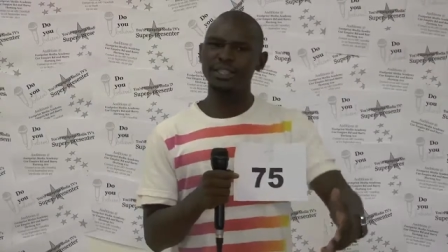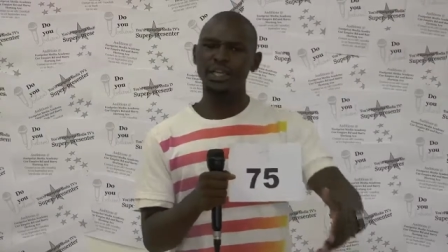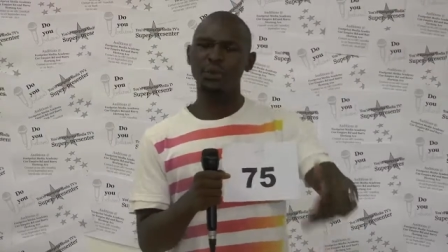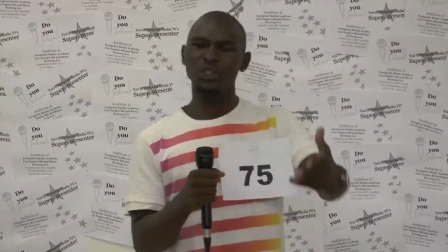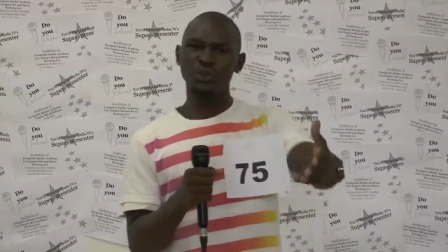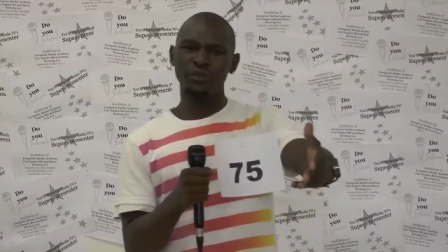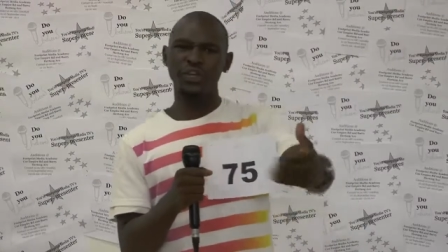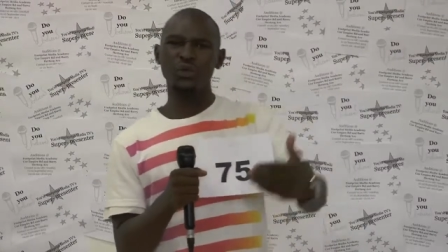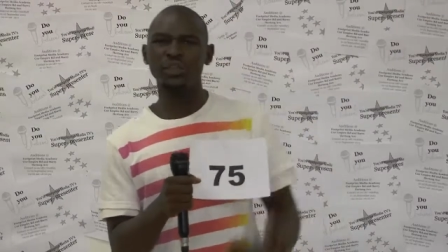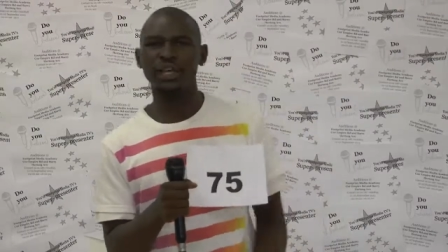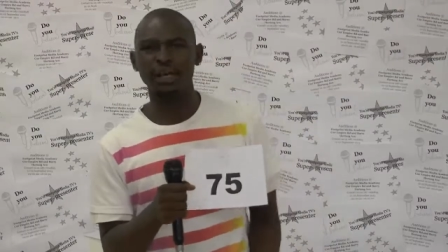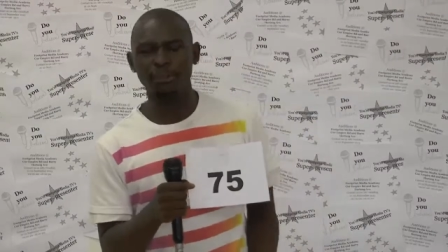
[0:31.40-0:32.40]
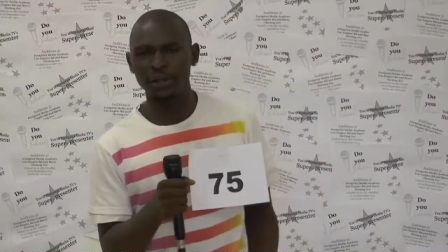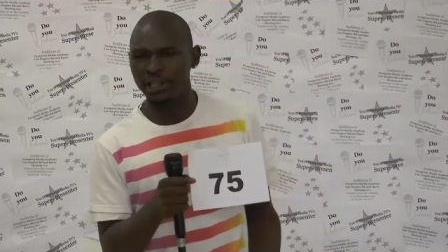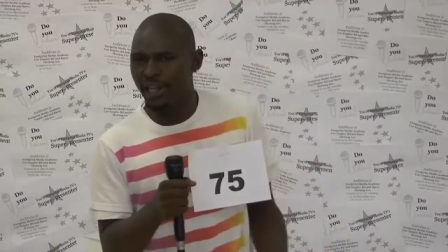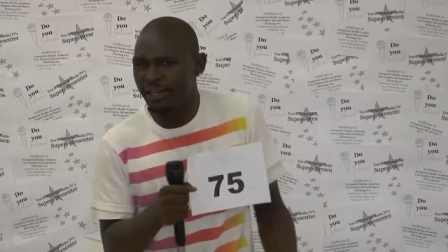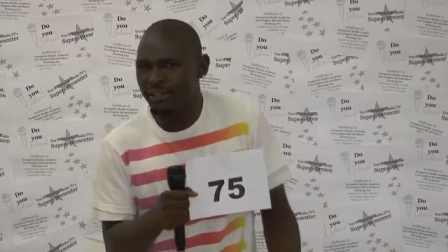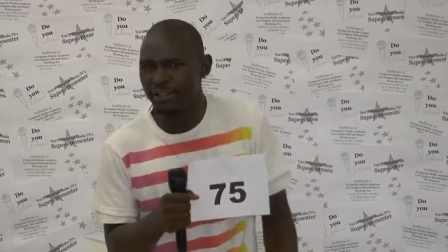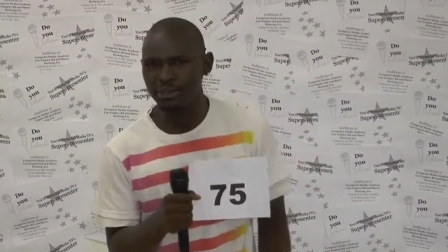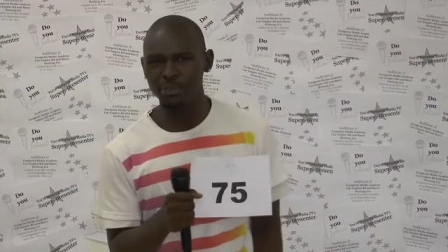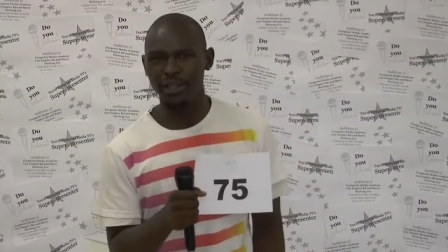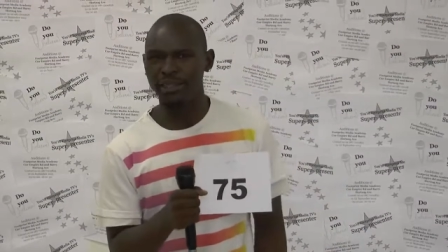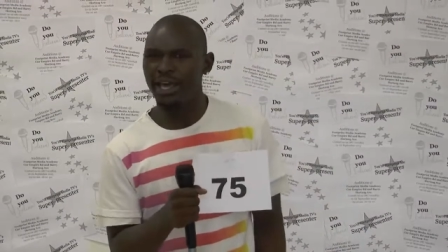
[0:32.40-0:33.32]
tell us whatever you think about the Heritage Month.